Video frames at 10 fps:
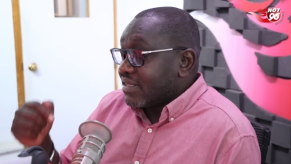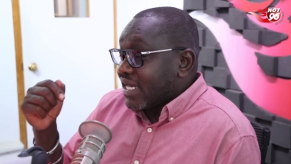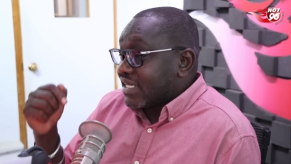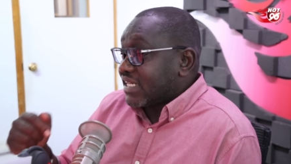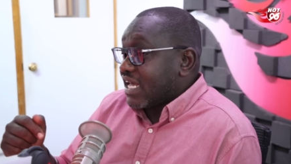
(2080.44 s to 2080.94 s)

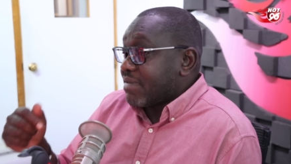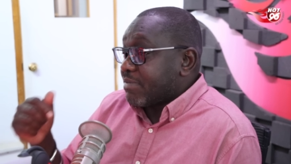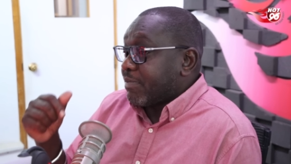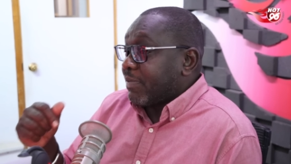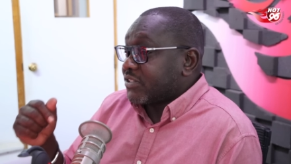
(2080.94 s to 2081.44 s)
That time, a
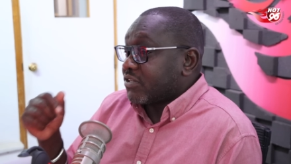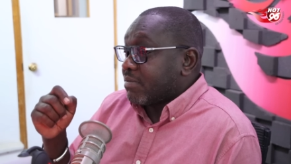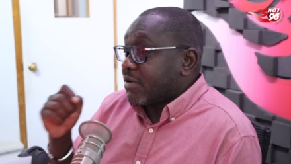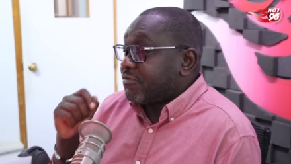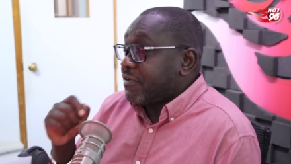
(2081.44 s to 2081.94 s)
population of
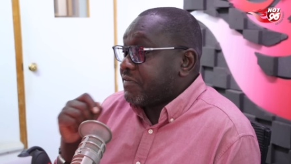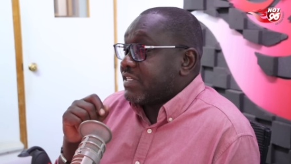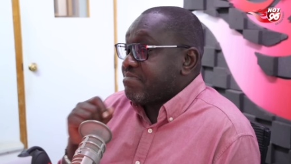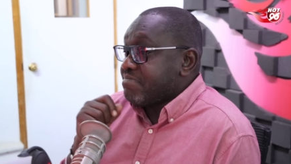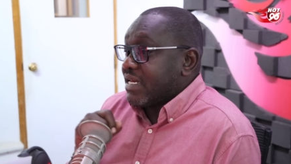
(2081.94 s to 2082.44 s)
about
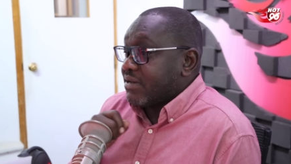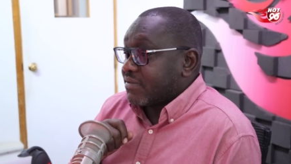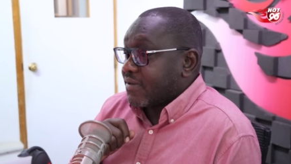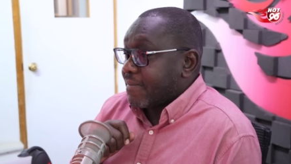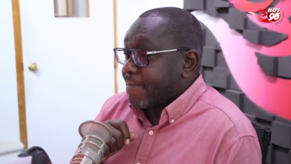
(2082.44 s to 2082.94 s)
50 million